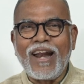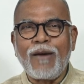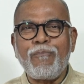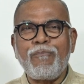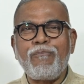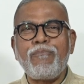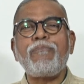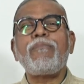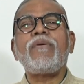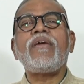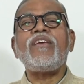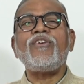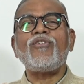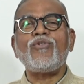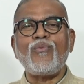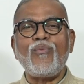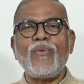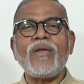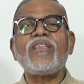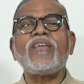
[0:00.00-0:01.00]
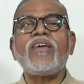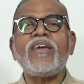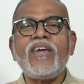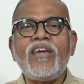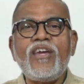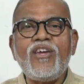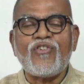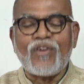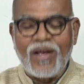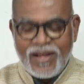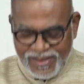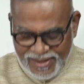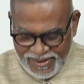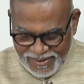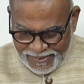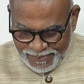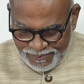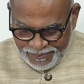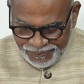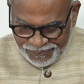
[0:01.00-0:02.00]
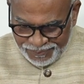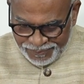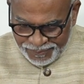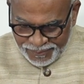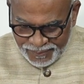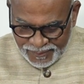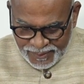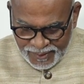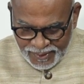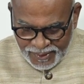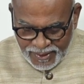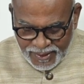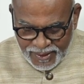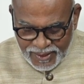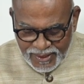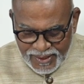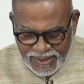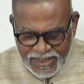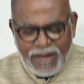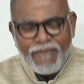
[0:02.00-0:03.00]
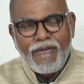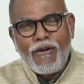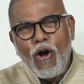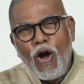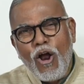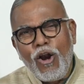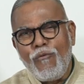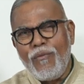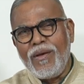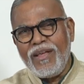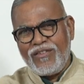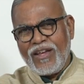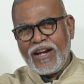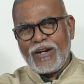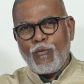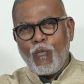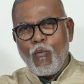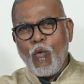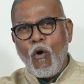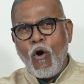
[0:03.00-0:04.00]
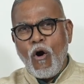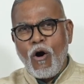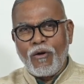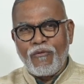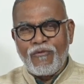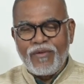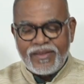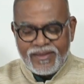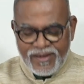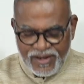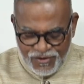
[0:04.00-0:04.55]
at peace with each other. They were always at war with